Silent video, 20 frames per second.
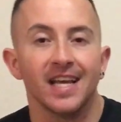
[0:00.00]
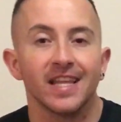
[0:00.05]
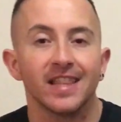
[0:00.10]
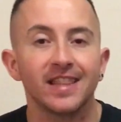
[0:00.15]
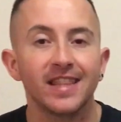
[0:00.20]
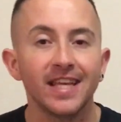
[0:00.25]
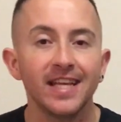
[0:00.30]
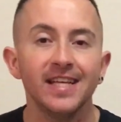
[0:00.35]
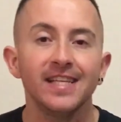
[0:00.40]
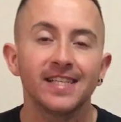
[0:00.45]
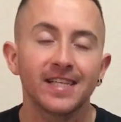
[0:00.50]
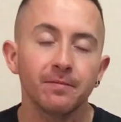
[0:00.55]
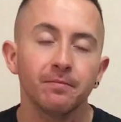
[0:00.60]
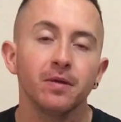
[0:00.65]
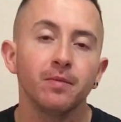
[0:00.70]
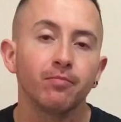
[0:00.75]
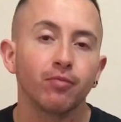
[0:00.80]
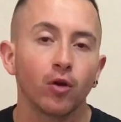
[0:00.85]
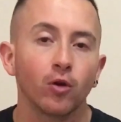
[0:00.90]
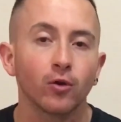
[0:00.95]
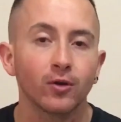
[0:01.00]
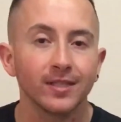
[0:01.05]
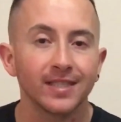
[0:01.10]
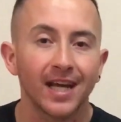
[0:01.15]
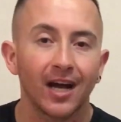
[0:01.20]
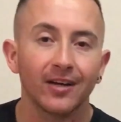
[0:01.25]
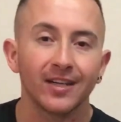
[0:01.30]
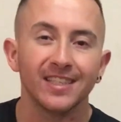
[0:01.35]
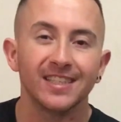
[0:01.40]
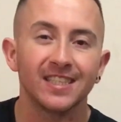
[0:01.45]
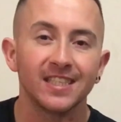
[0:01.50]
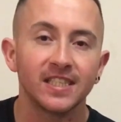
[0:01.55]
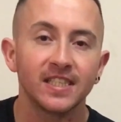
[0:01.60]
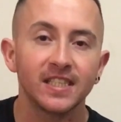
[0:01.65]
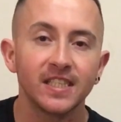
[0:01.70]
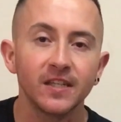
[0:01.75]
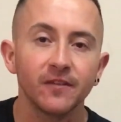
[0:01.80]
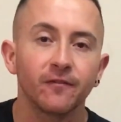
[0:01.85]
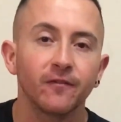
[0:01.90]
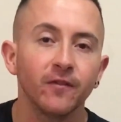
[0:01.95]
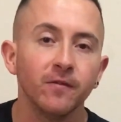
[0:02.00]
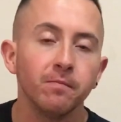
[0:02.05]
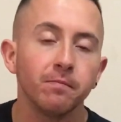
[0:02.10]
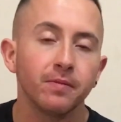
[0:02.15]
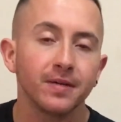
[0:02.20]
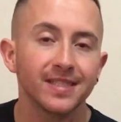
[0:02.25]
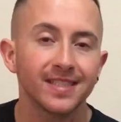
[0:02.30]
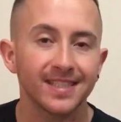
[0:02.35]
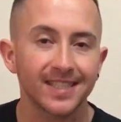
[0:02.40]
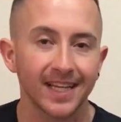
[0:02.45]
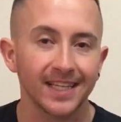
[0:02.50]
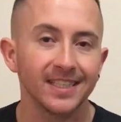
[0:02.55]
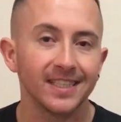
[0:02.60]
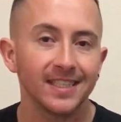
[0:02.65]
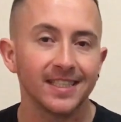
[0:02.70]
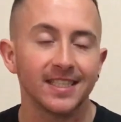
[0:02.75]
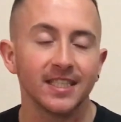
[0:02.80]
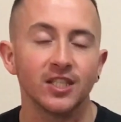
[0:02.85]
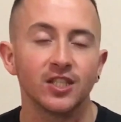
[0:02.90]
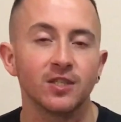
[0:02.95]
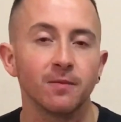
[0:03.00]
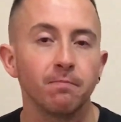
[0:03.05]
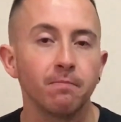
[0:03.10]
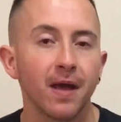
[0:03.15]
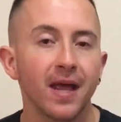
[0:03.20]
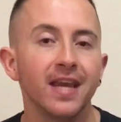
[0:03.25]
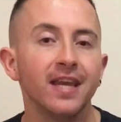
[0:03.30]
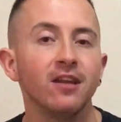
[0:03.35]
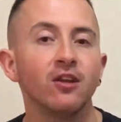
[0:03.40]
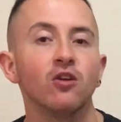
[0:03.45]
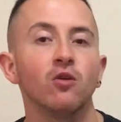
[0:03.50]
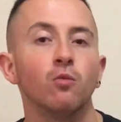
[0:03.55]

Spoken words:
These can be broken down into different percentages depending